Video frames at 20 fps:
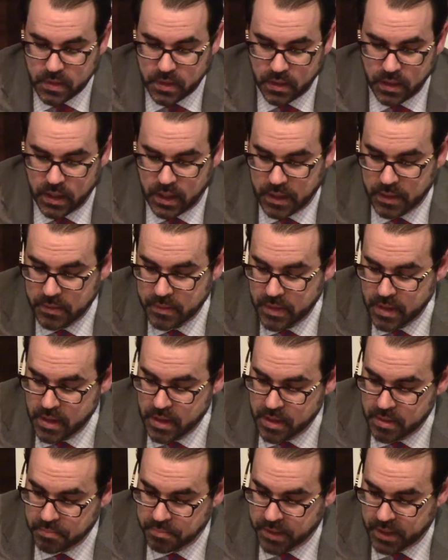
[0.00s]

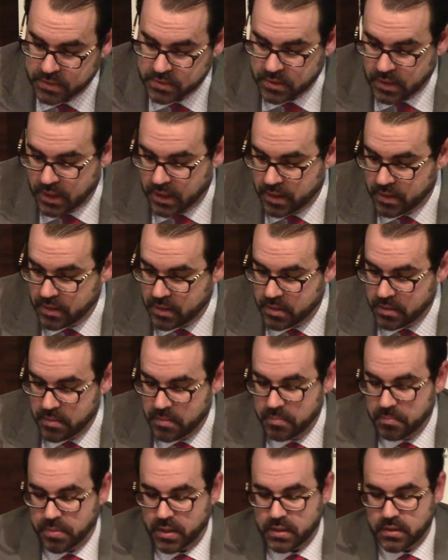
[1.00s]
But
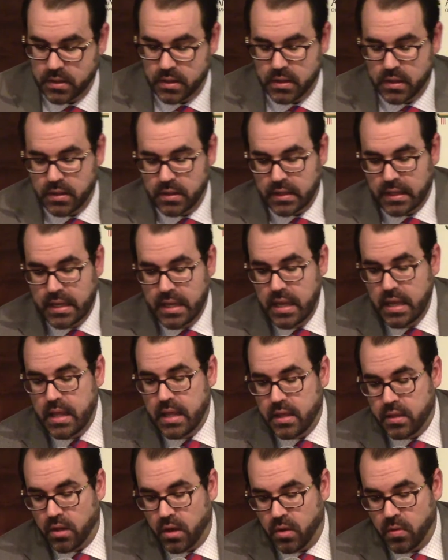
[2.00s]
the
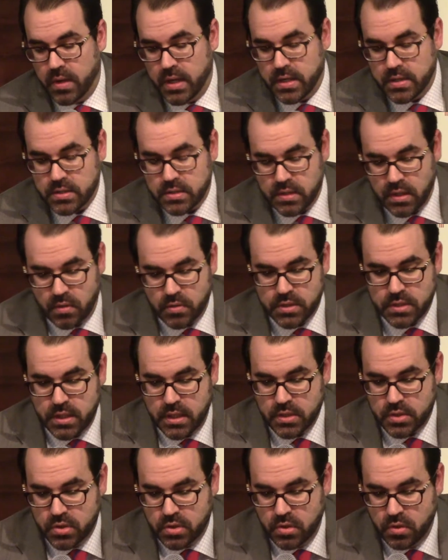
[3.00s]
key, though, I would say,
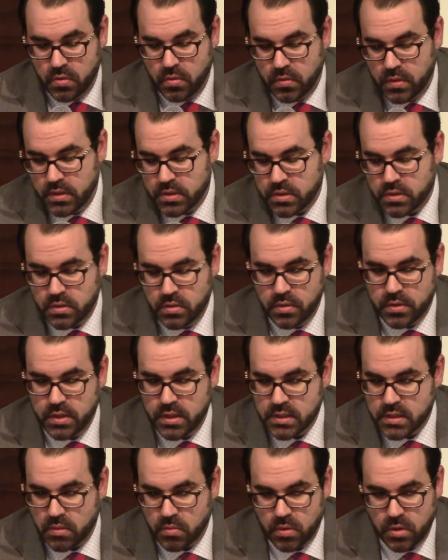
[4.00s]
is two
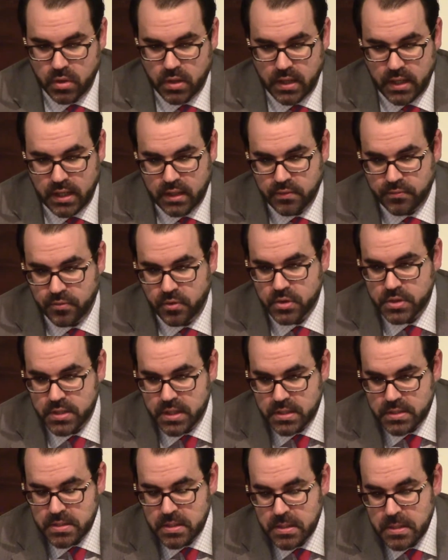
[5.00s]
things that we're looking at. The first
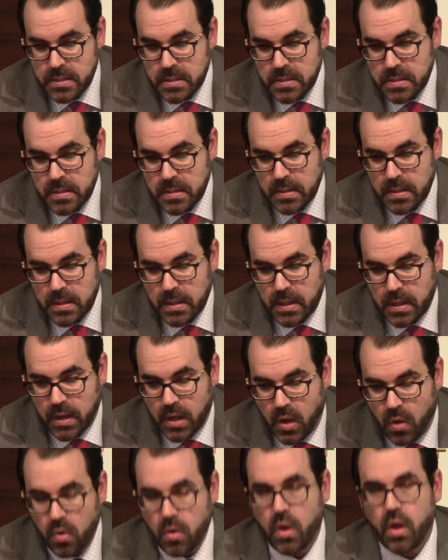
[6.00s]
is,
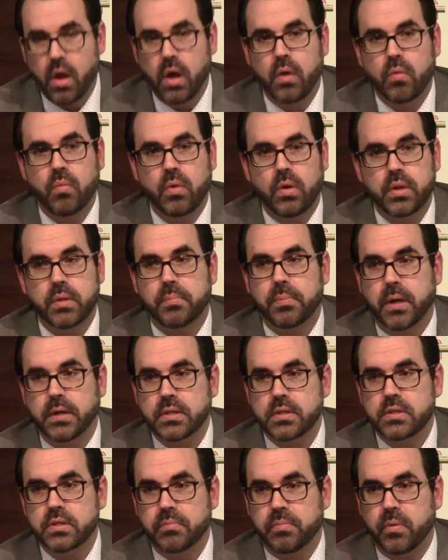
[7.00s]
how long will the
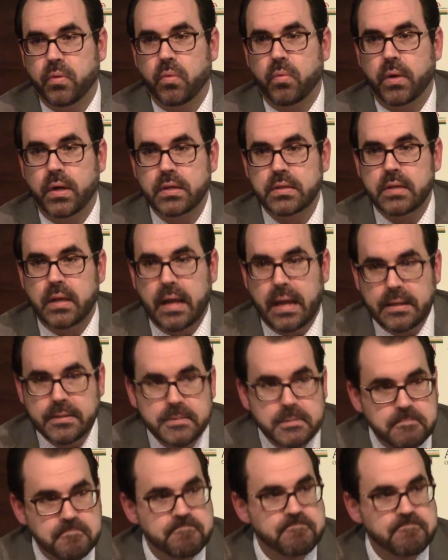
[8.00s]
president's approval ratings last?